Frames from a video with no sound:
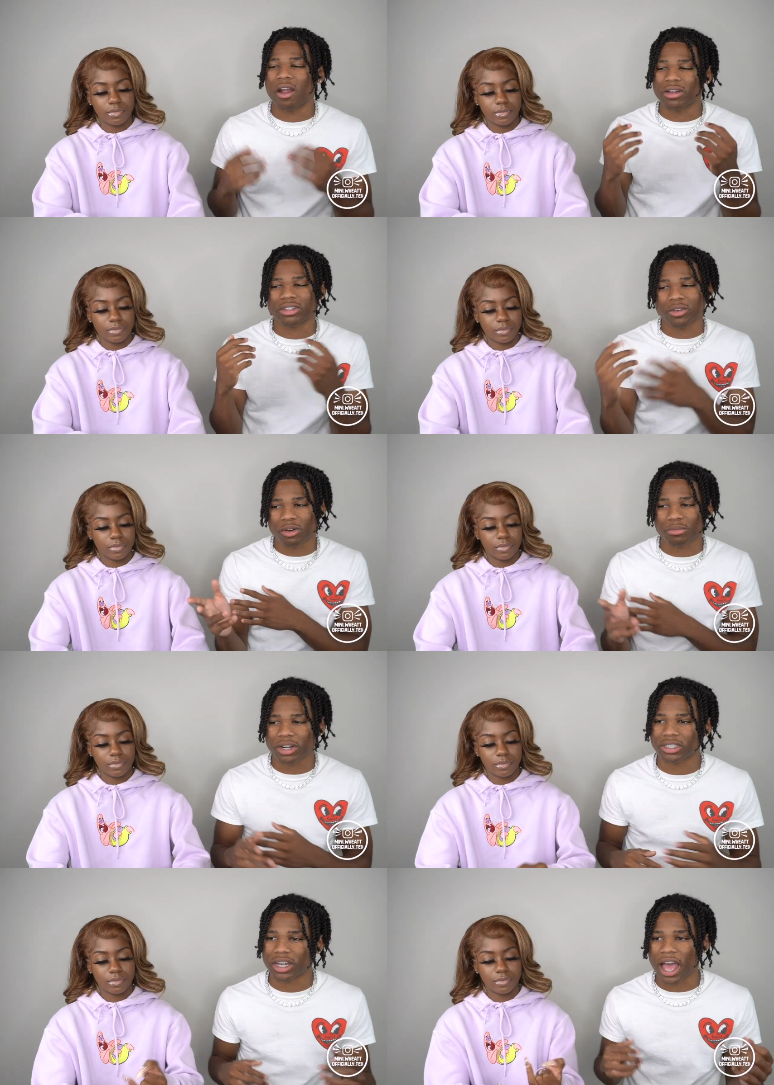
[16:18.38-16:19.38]
Speaker 1: I rather throw a
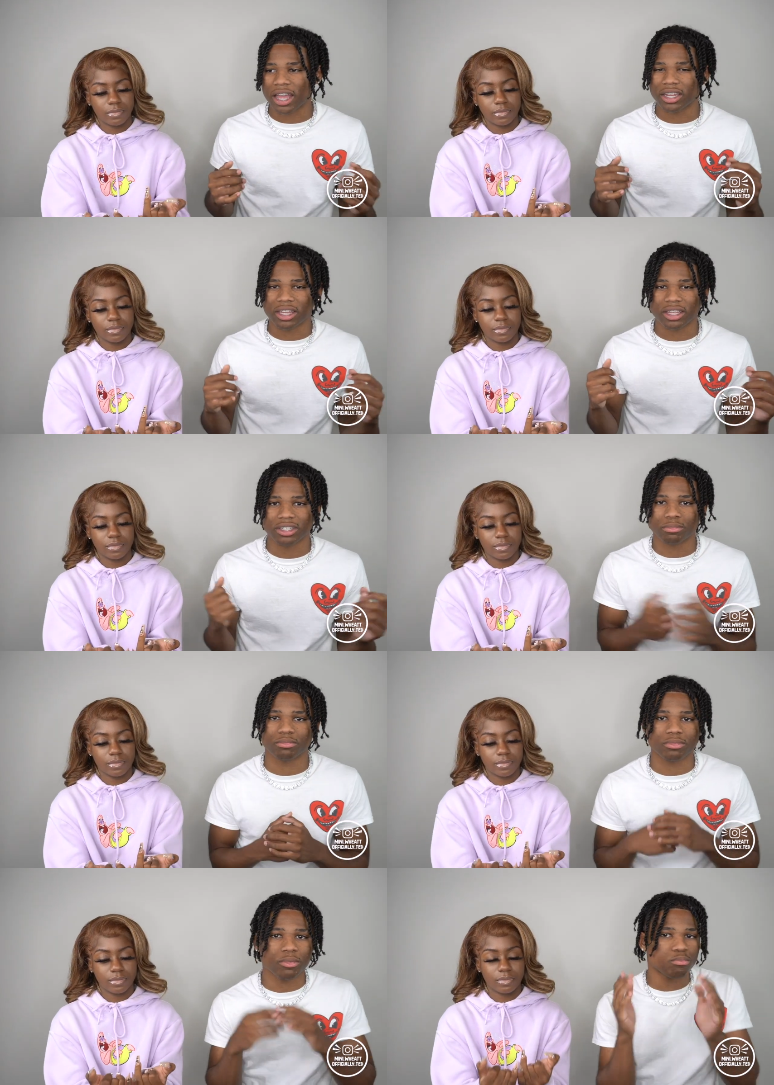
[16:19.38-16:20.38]
person an idea. And,
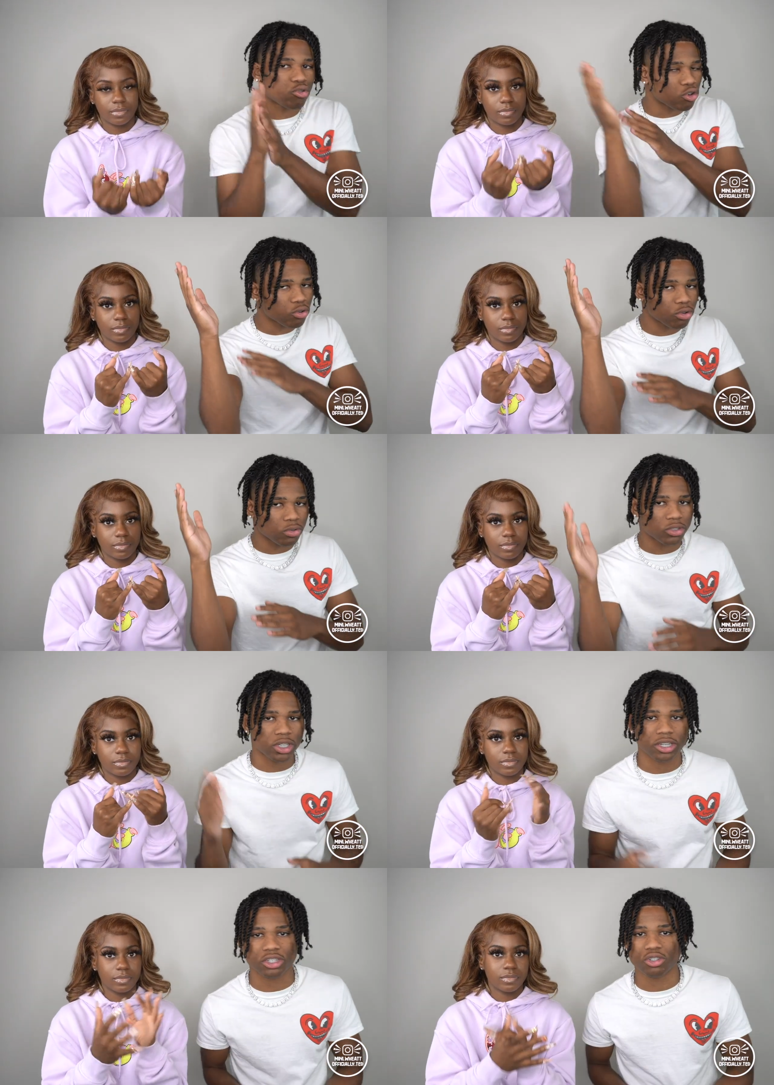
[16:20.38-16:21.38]

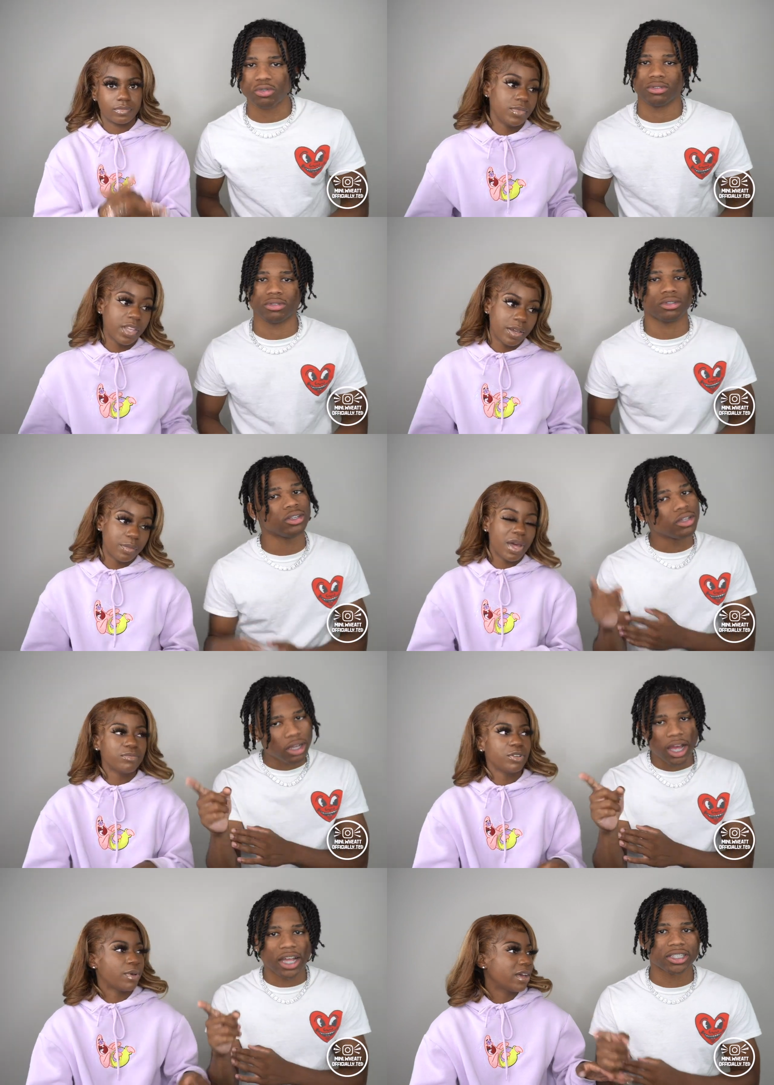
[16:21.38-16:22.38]
shoot. Yeah, but
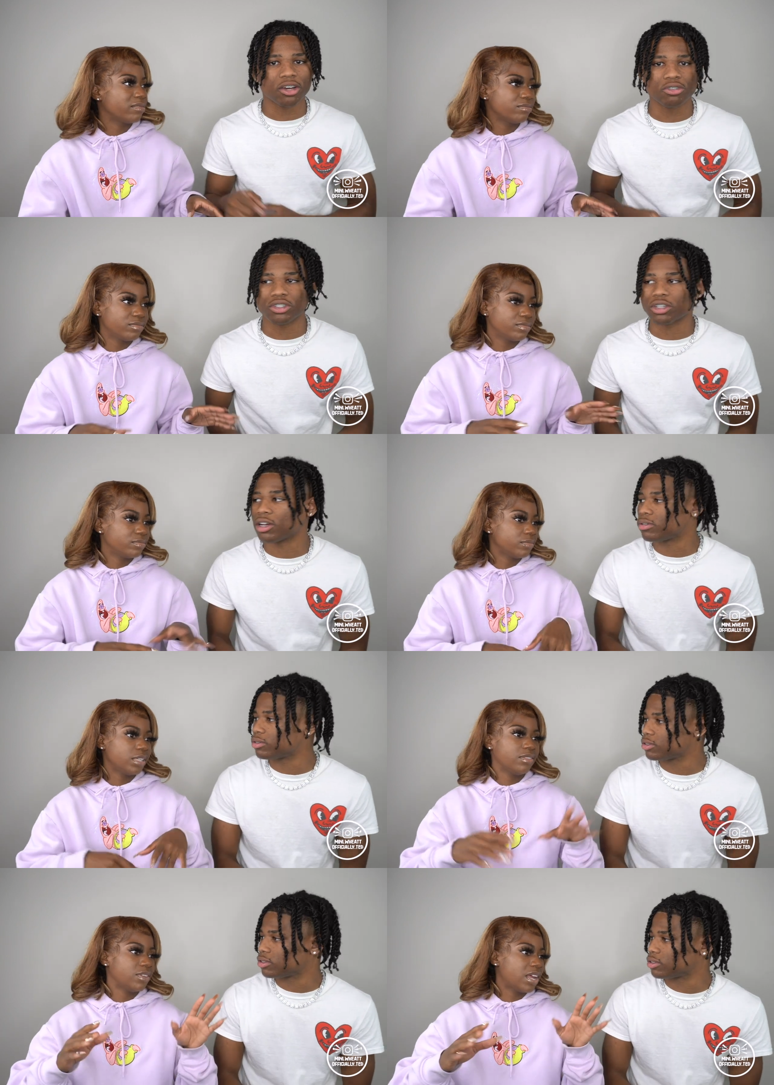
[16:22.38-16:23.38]
I'm talking I about told you though.
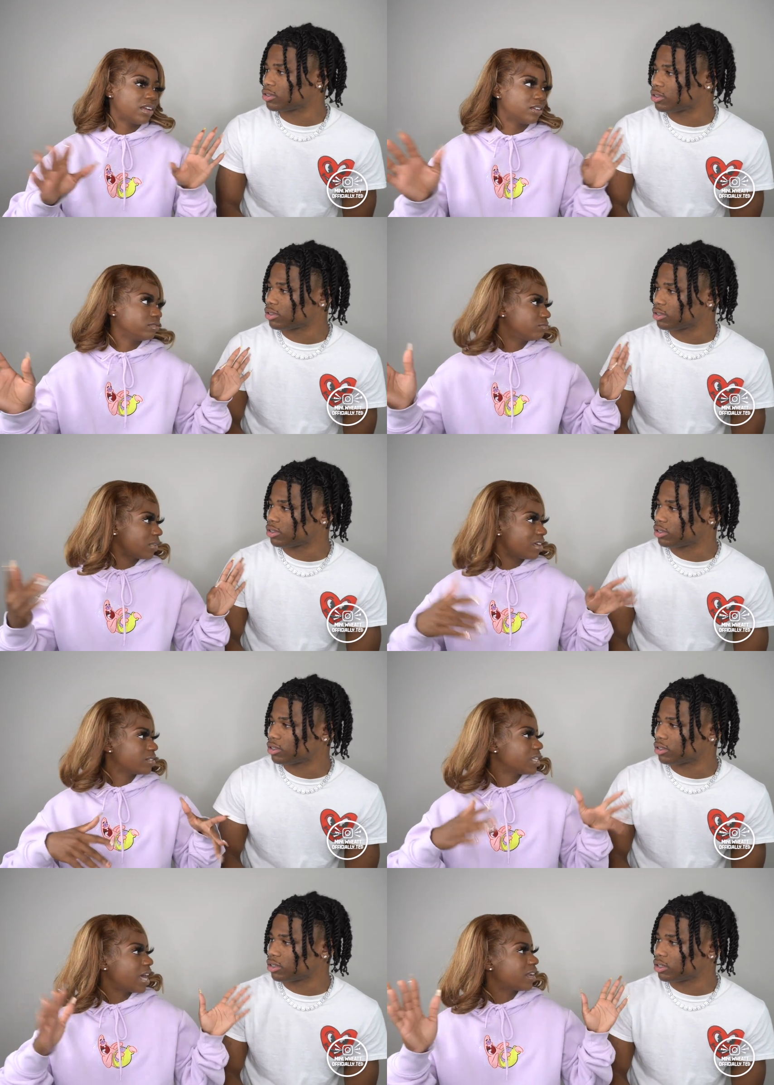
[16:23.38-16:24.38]
Speaker 2: even out of
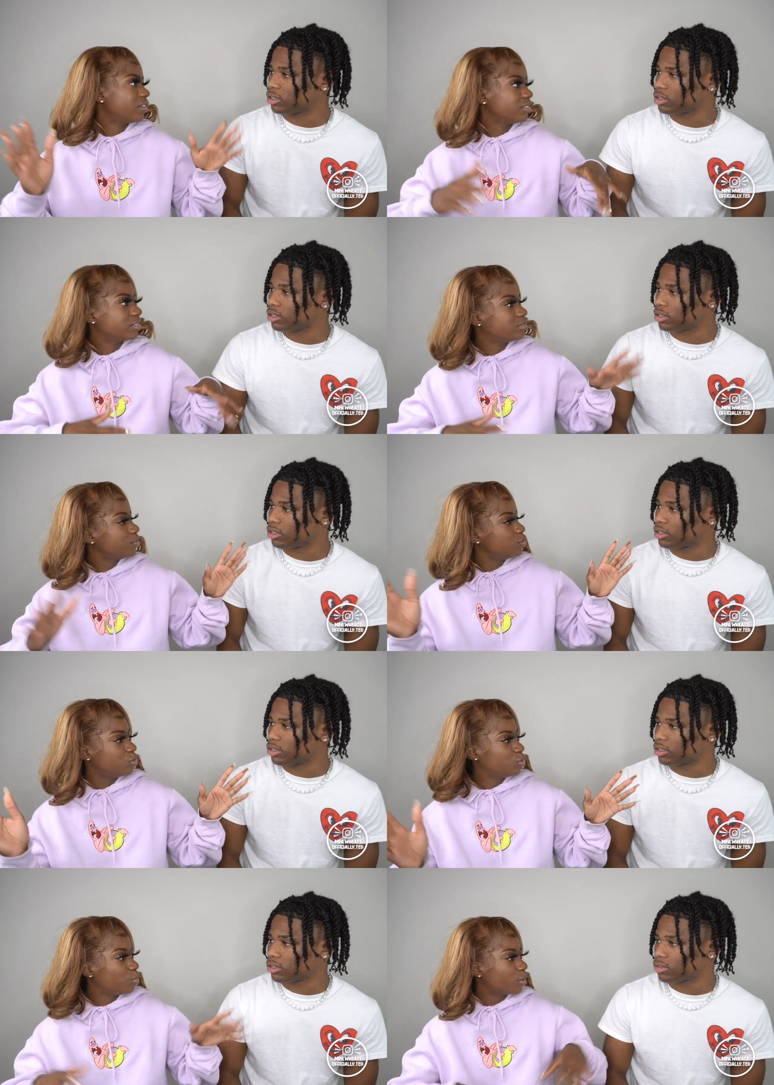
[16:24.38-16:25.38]
outside the
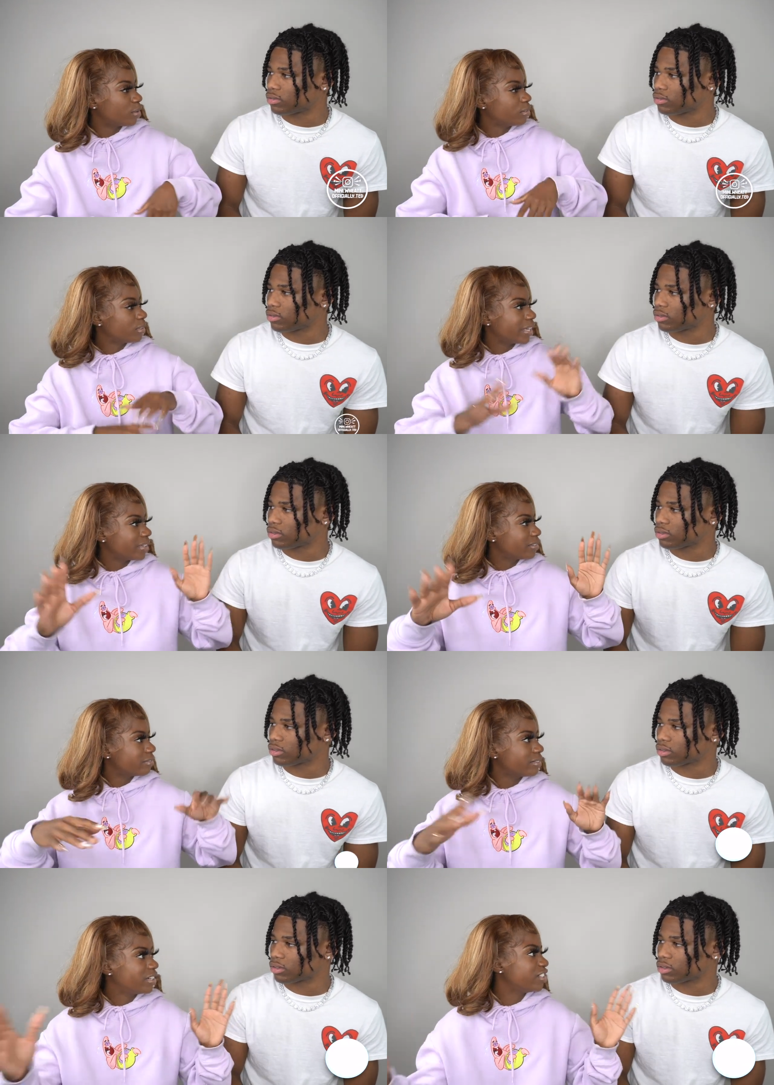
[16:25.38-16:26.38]
YouTube world, like
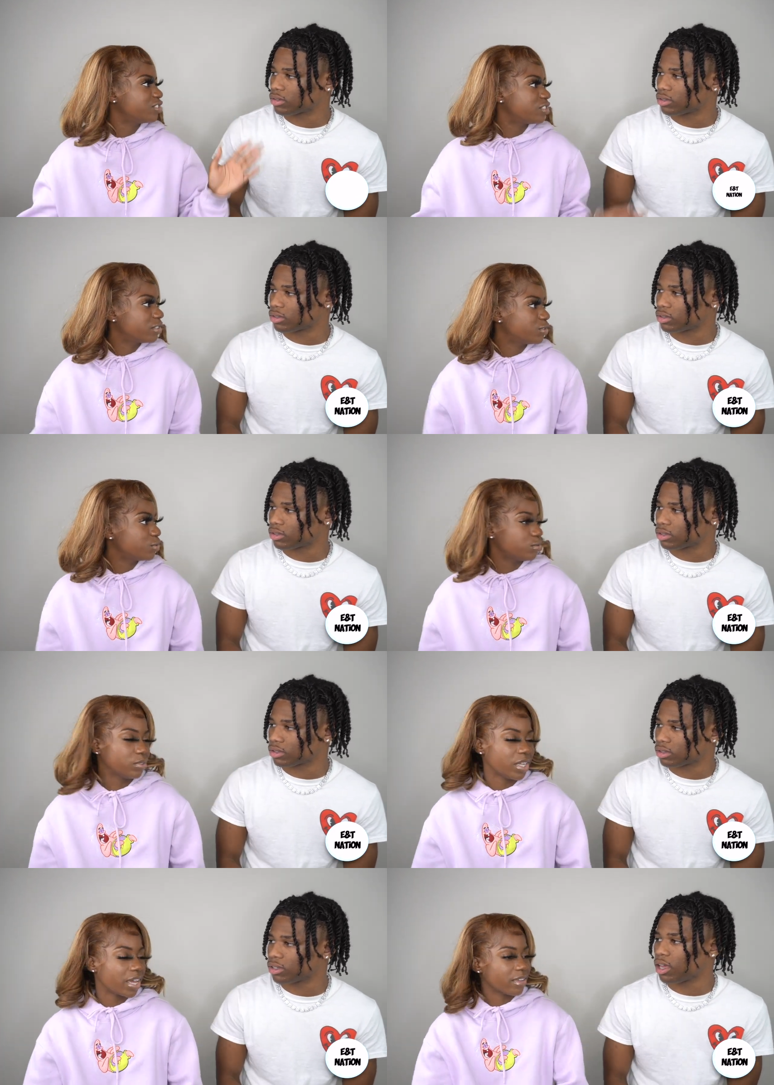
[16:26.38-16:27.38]
other stuff too.
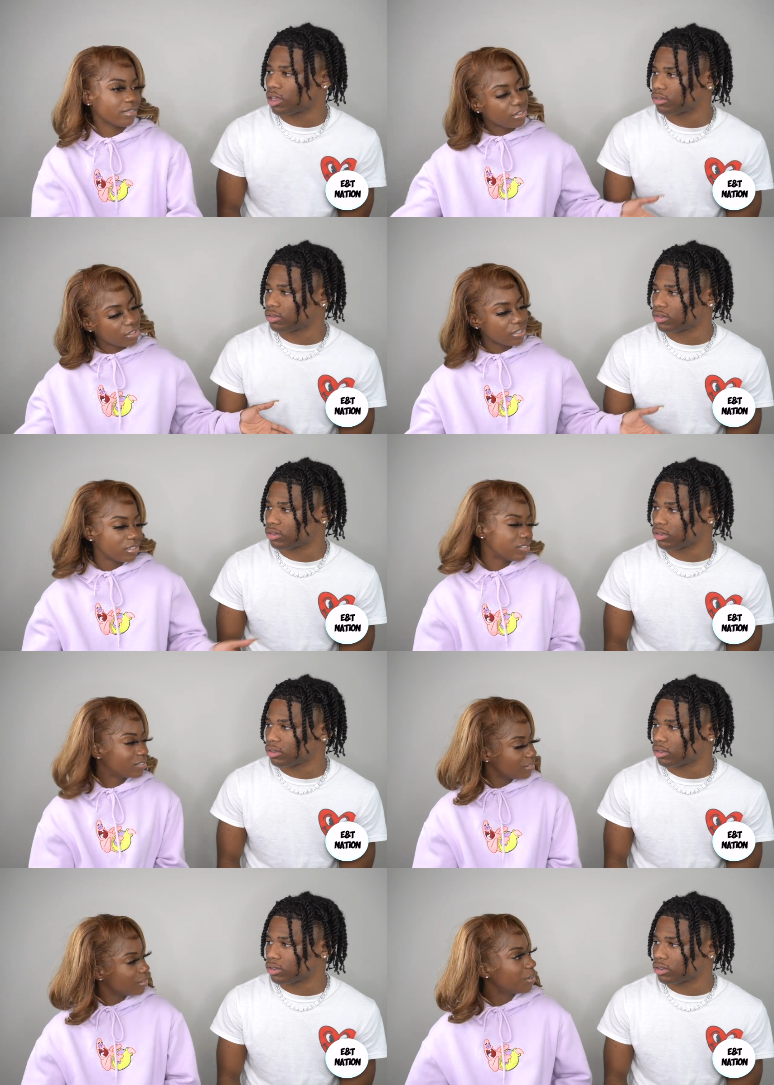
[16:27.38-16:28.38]
So like, you
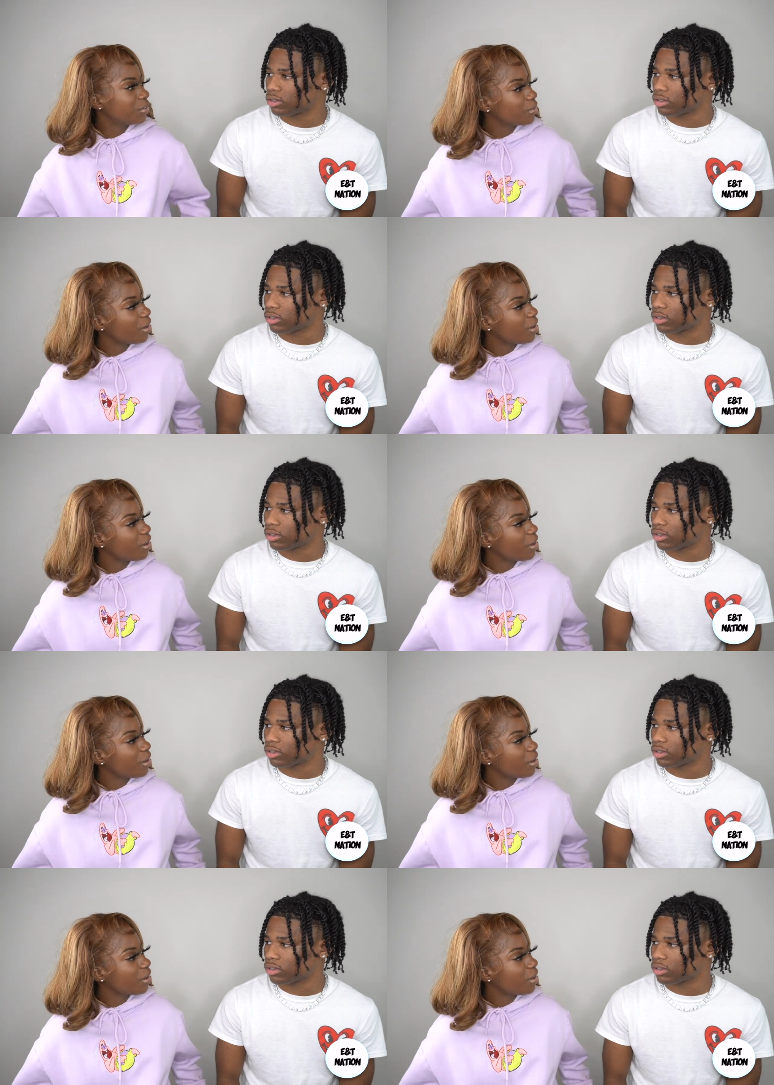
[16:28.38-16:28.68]
just, you know, you